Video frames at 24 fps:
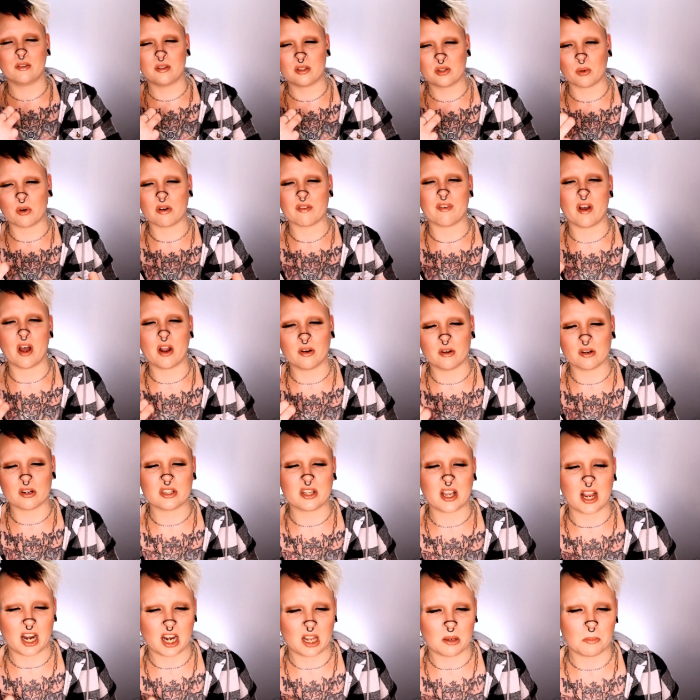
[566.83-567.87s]
sort of
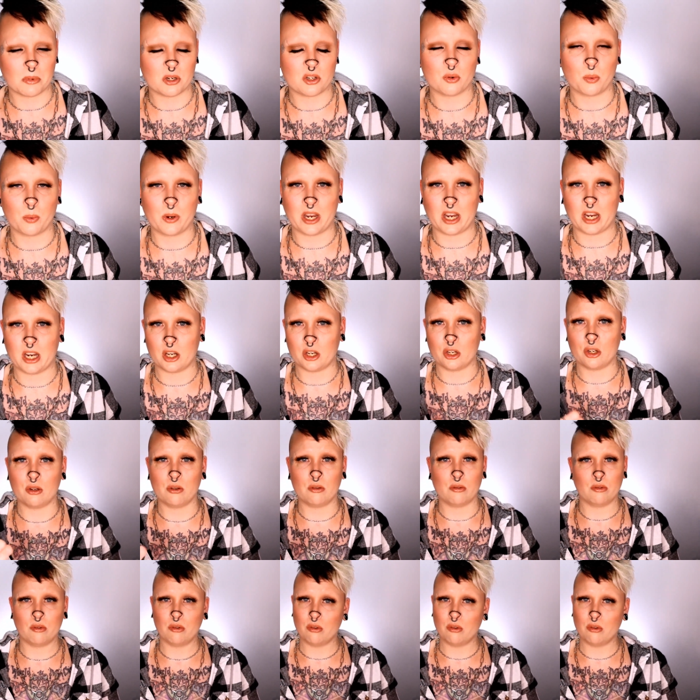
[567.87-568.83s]
understanding between